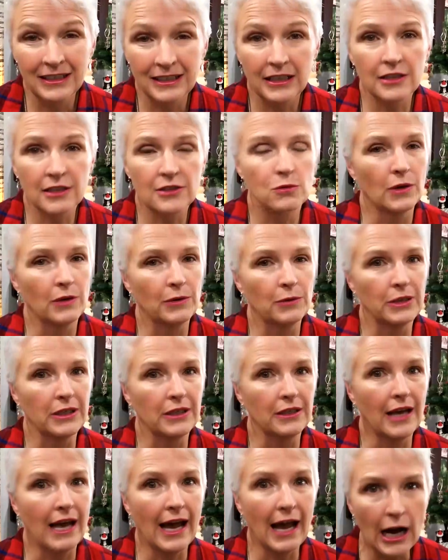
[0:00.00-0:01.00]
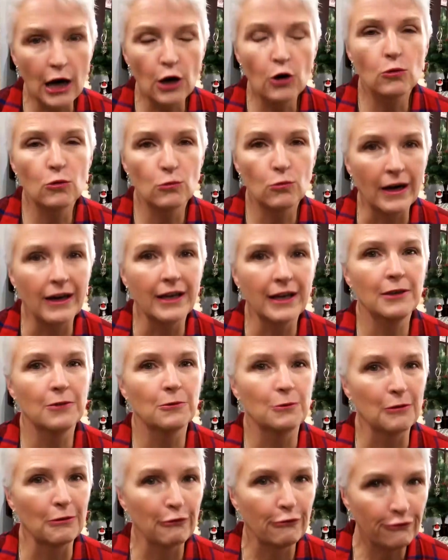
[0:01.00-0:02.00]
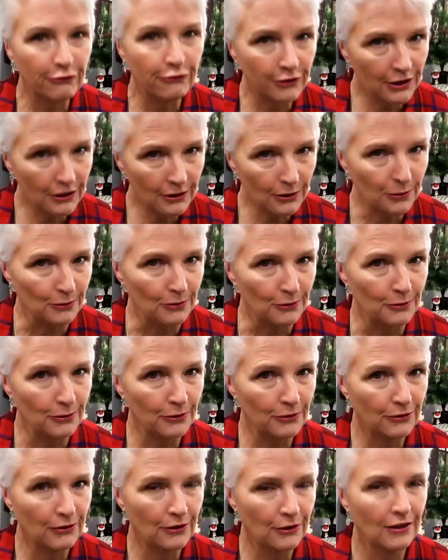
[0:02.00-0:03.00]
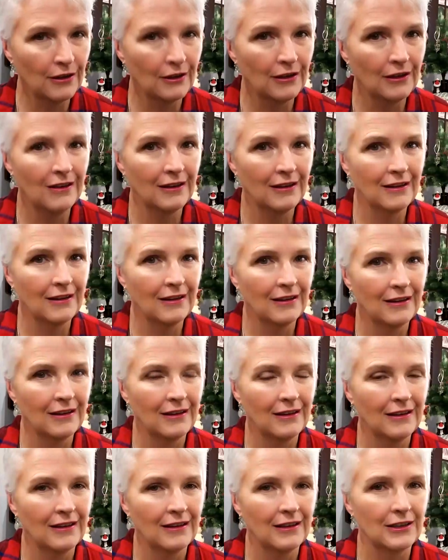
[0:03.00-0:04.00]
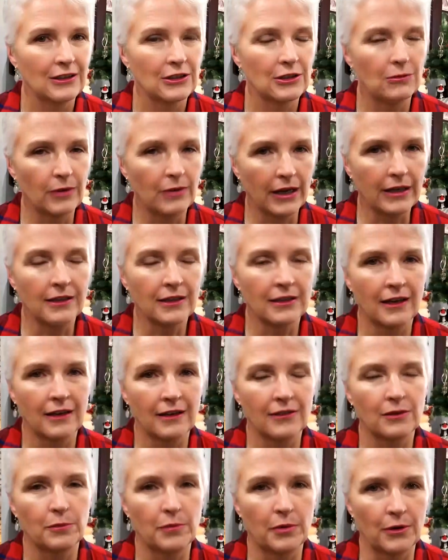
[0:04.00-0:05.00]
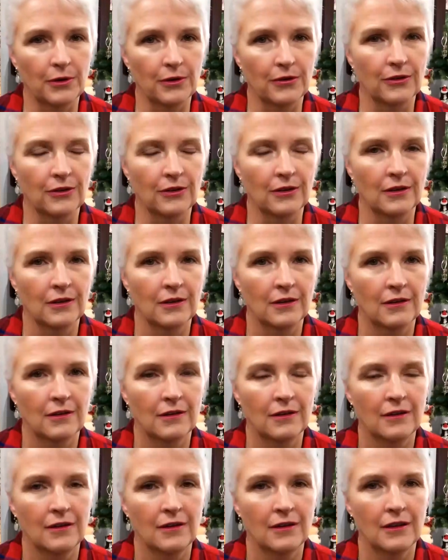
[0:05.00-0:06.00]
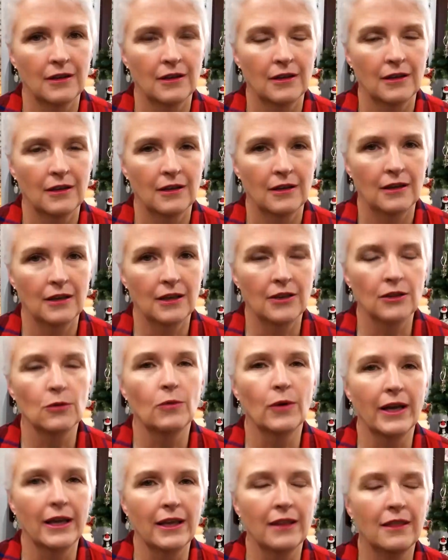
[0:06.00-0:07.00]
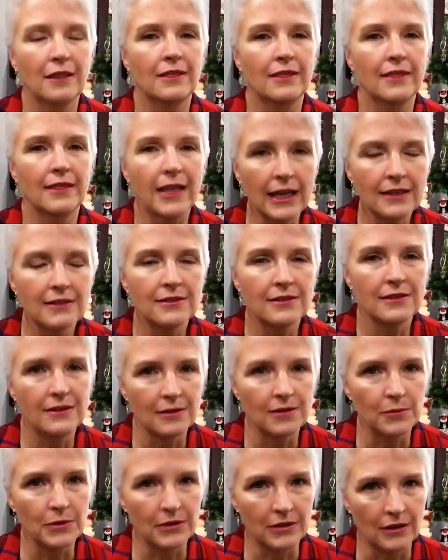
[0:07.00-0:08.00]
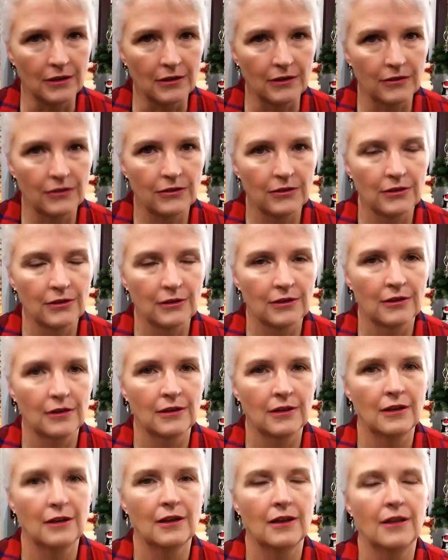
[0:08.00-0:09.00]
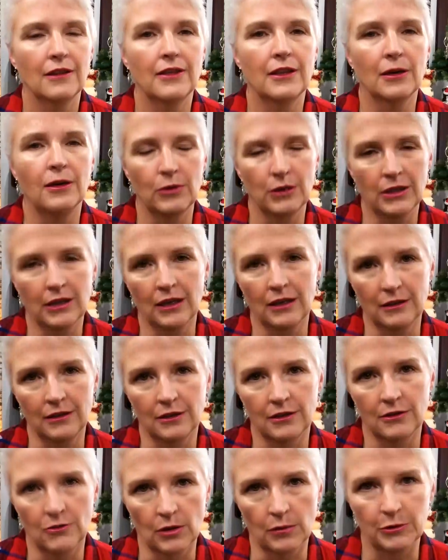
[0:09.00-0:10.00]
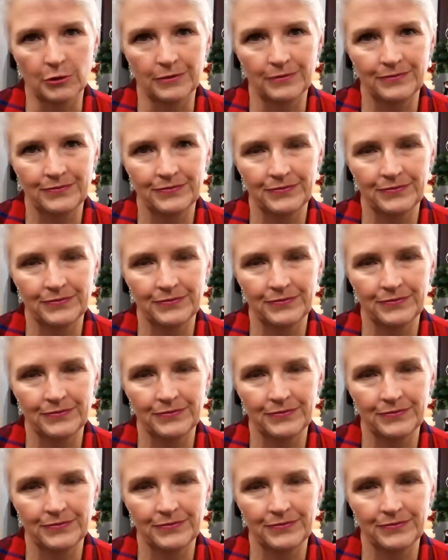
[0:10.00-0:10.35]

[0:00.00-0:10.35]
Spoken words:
It's when we outright refuse to recognize a person in the way that they see themselves that we get into trouble.